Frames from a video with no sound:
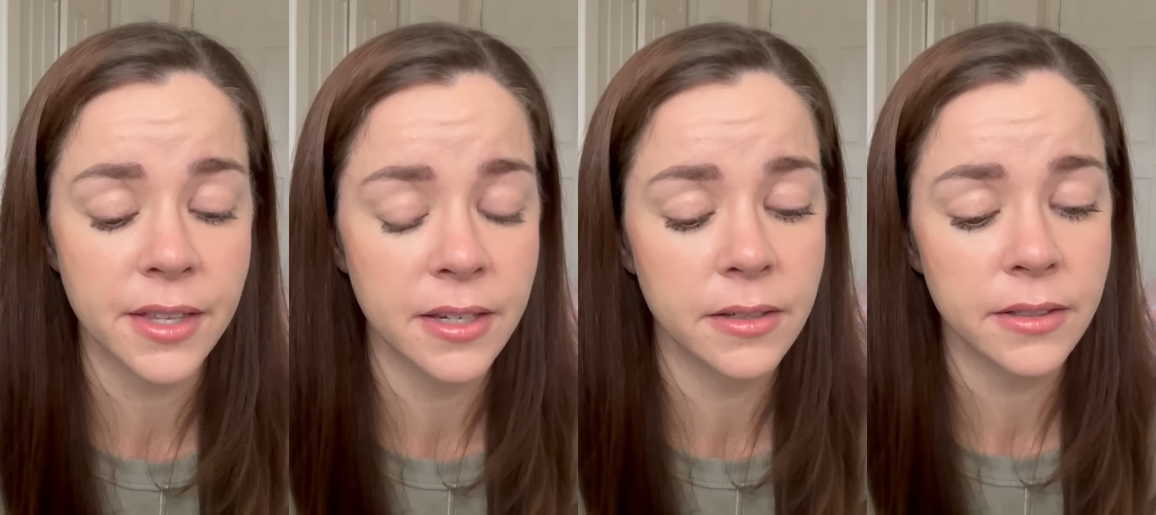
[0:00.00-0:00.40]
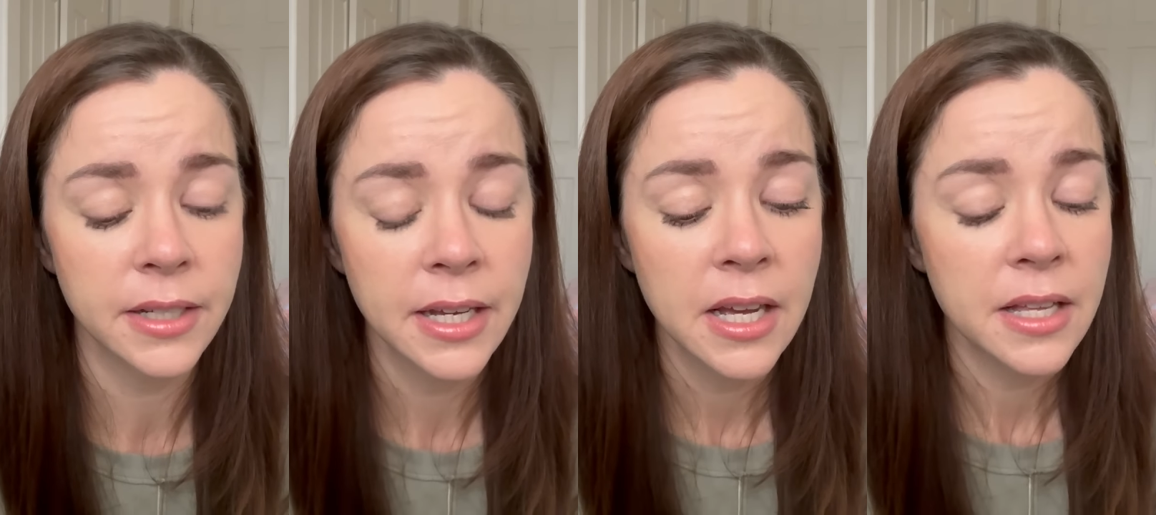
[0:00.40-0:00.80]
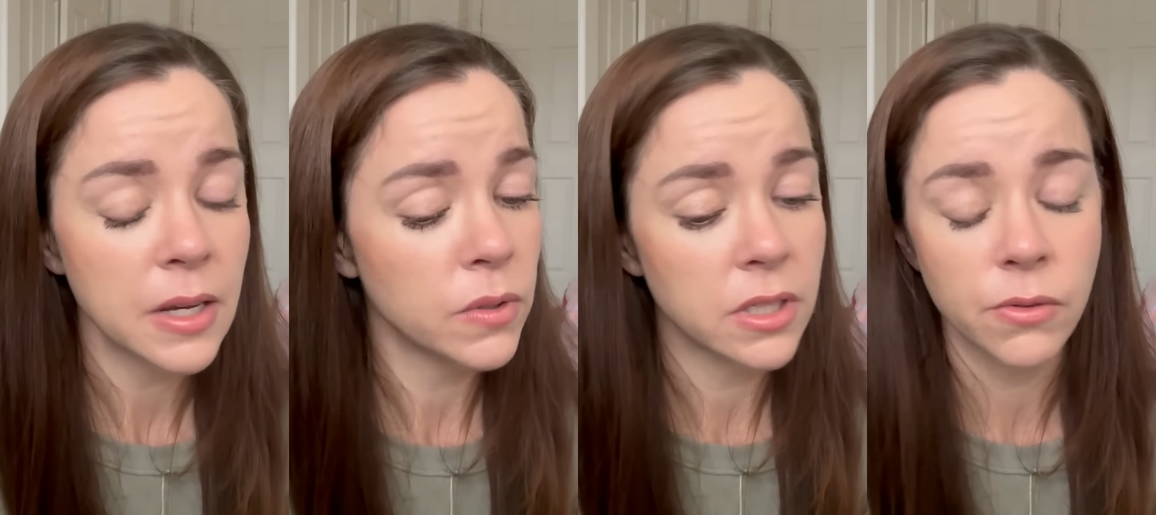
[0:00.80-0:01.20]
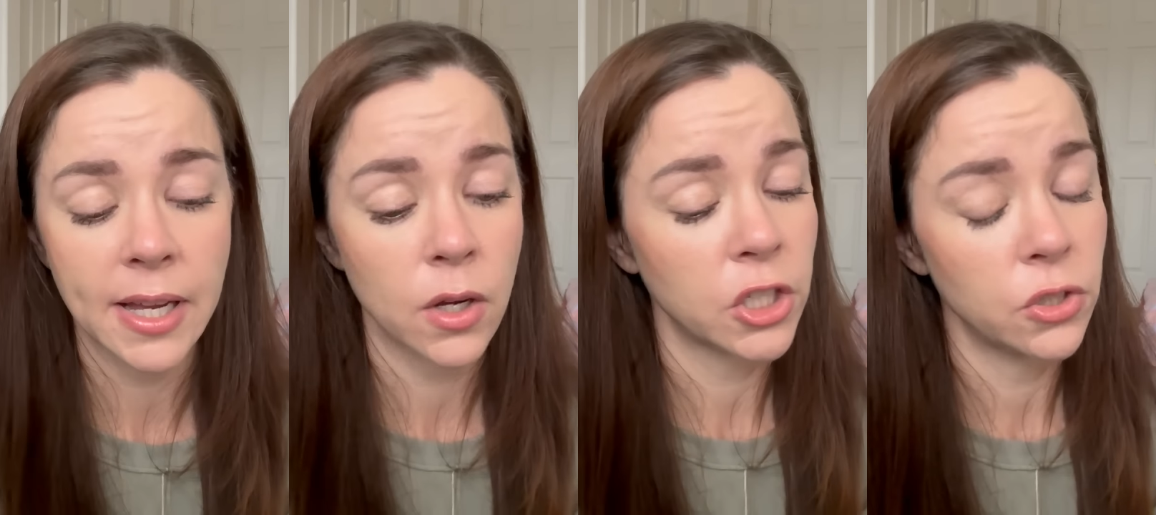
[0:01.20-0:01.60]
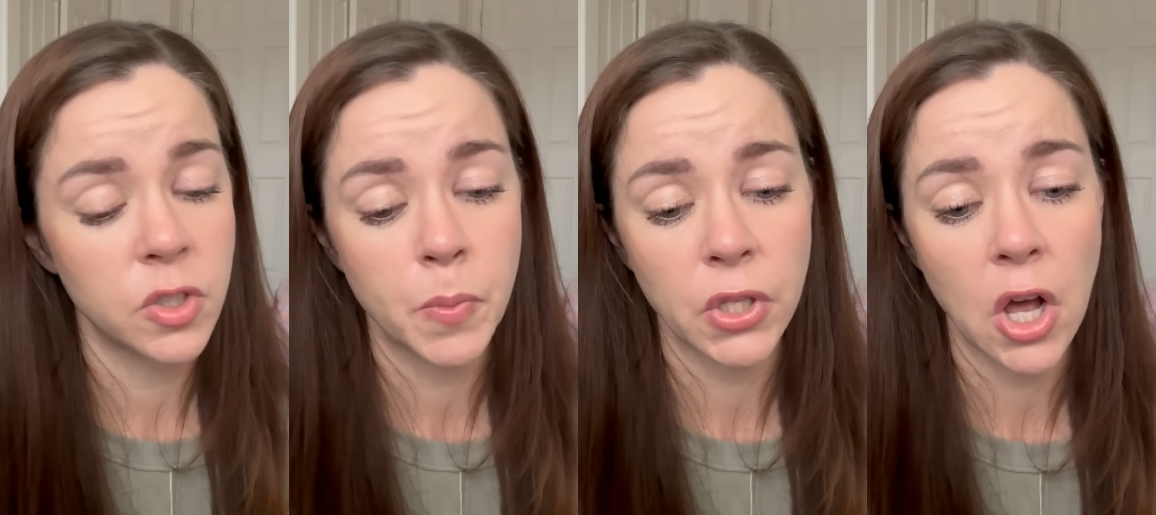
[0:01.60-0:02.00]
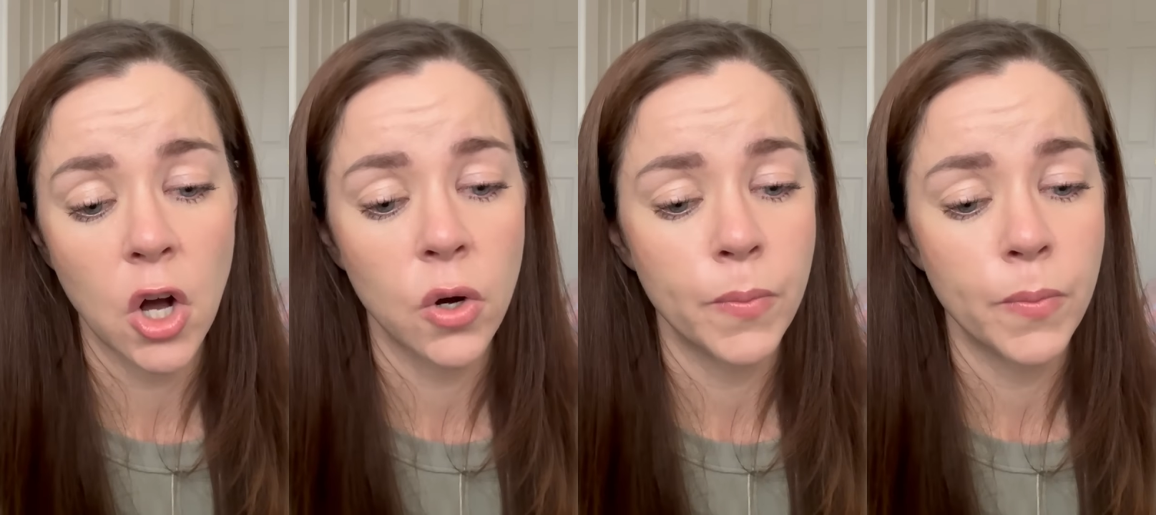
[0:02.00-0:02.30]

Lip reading: And that was like a huge blow,